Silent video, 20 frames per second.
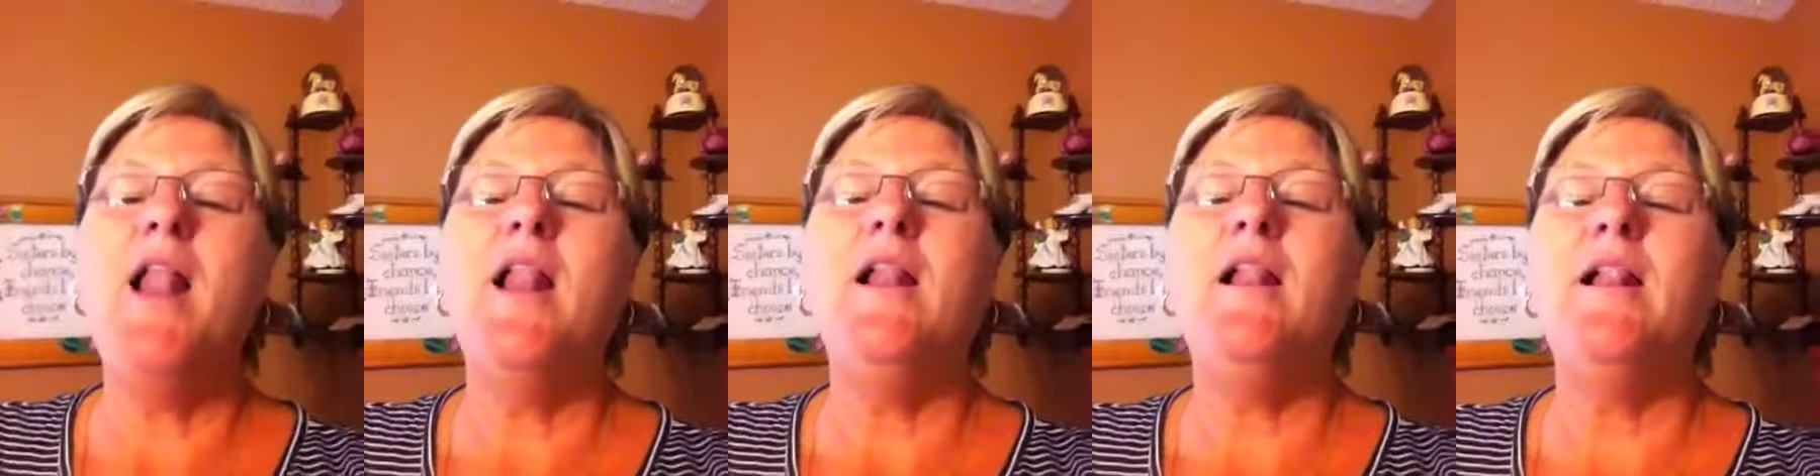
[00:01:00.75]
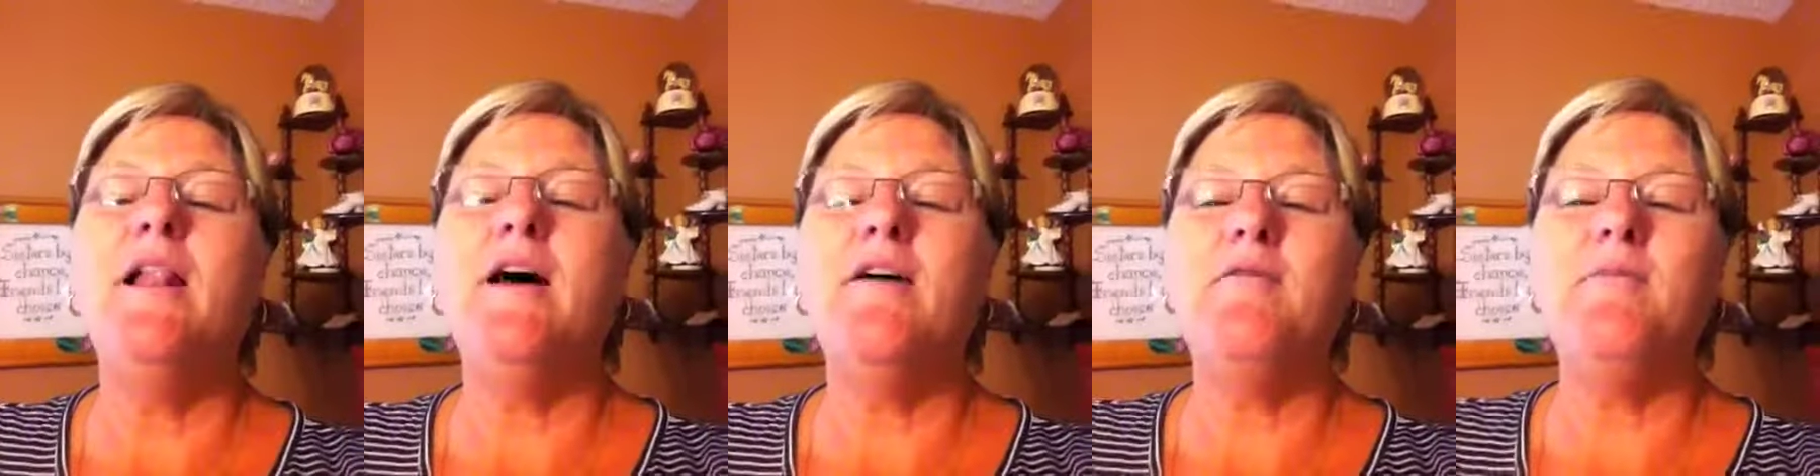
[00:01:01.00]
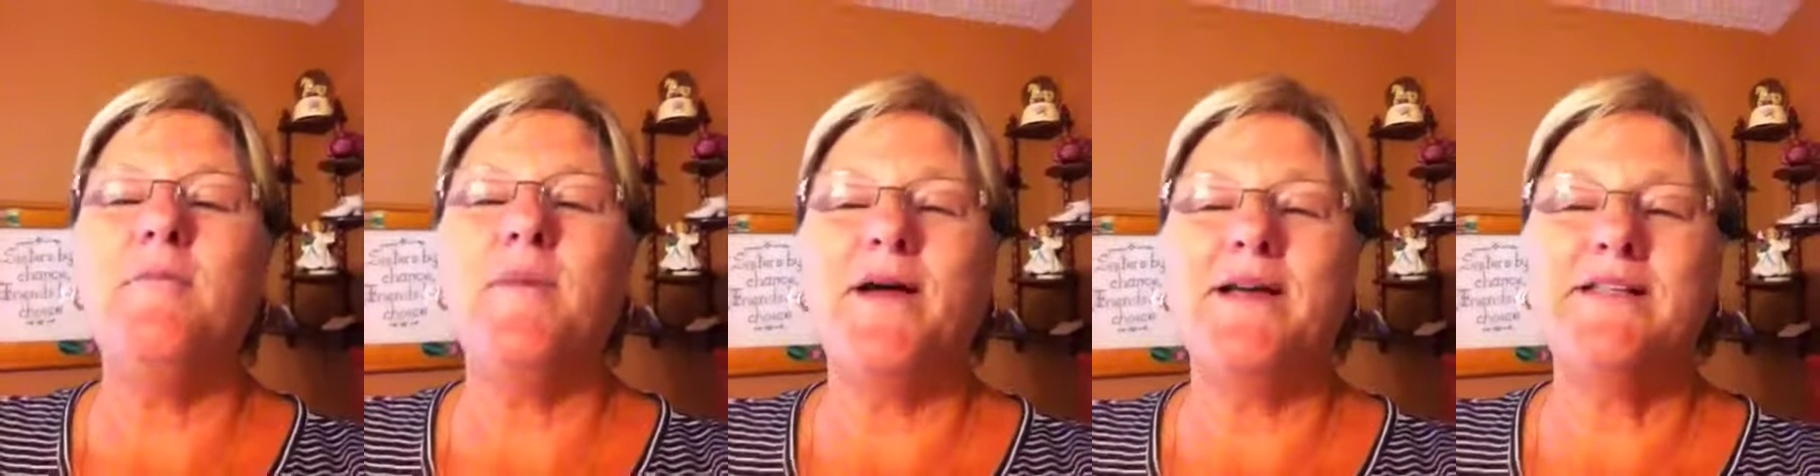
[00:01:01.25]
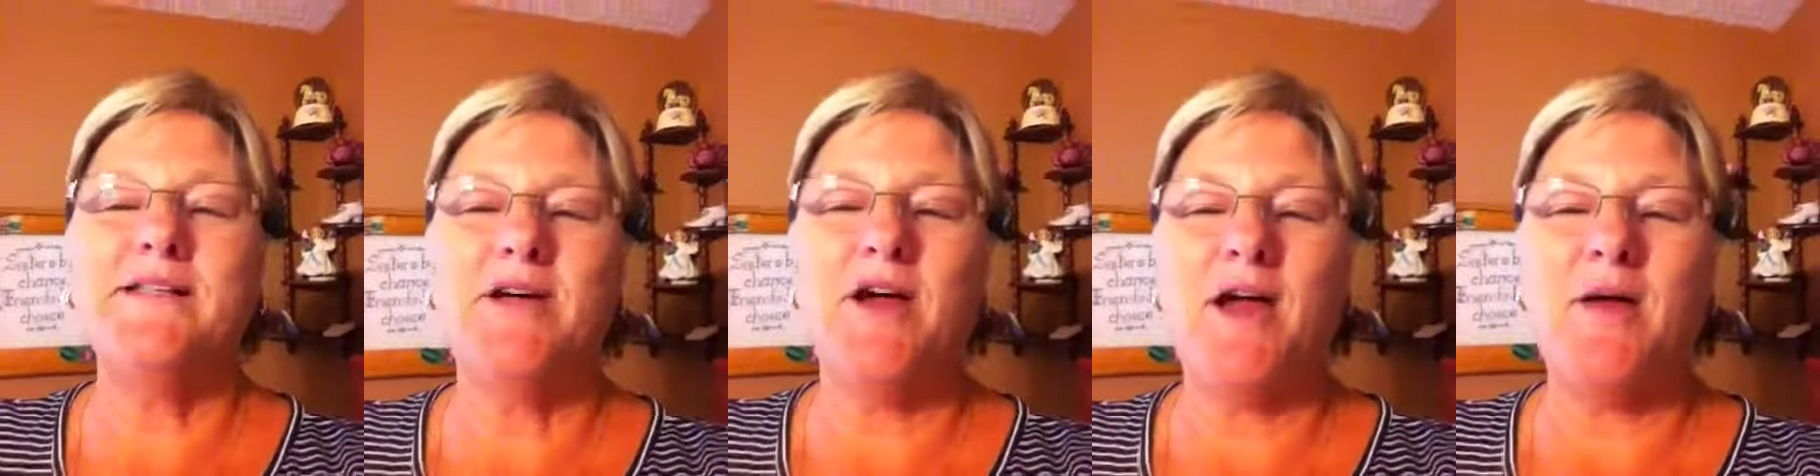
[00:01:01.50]
Love my
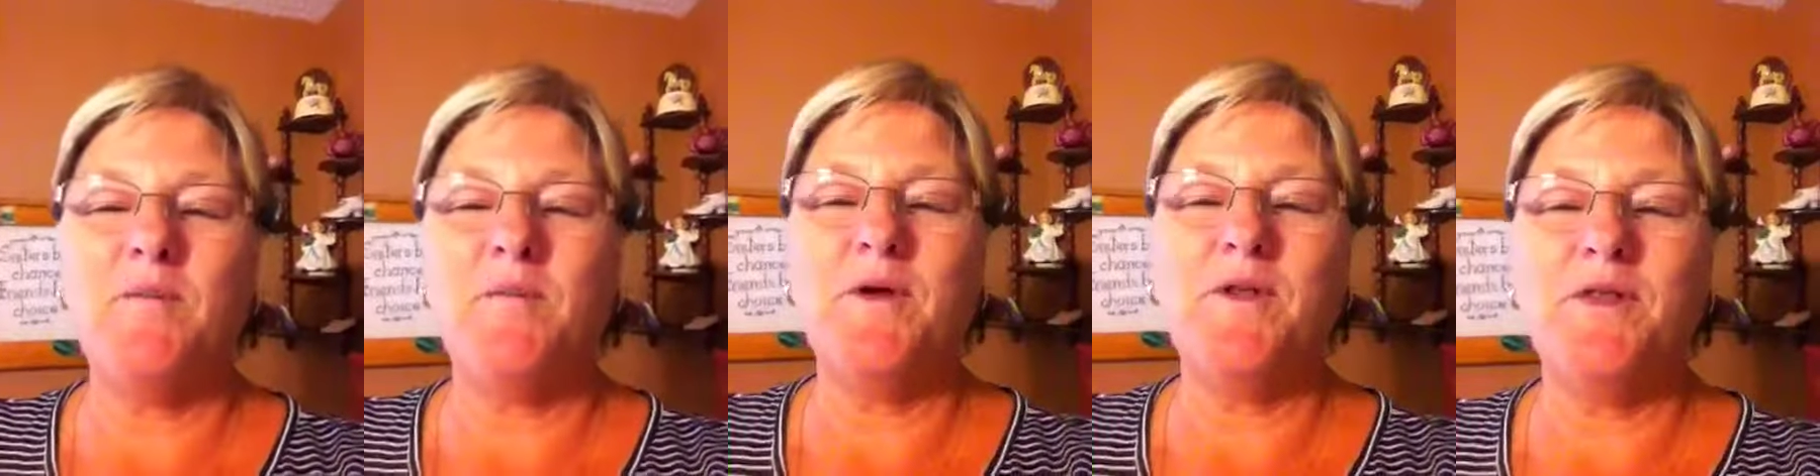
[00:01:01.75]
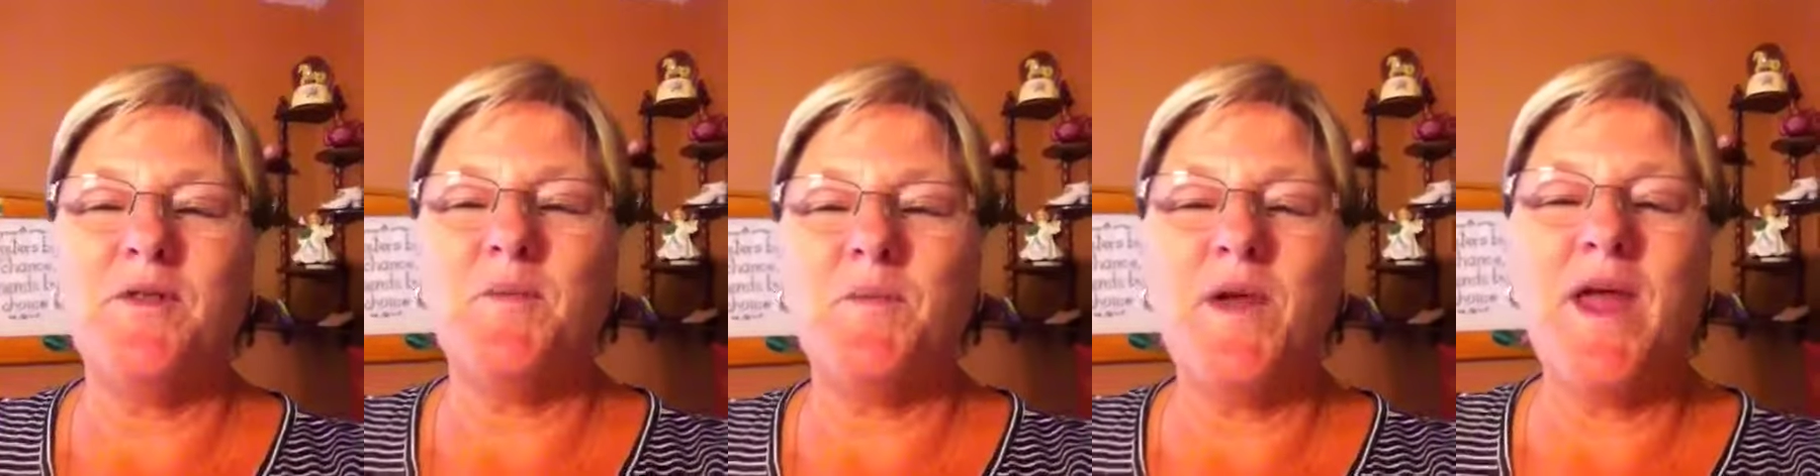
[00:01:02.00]
time with them.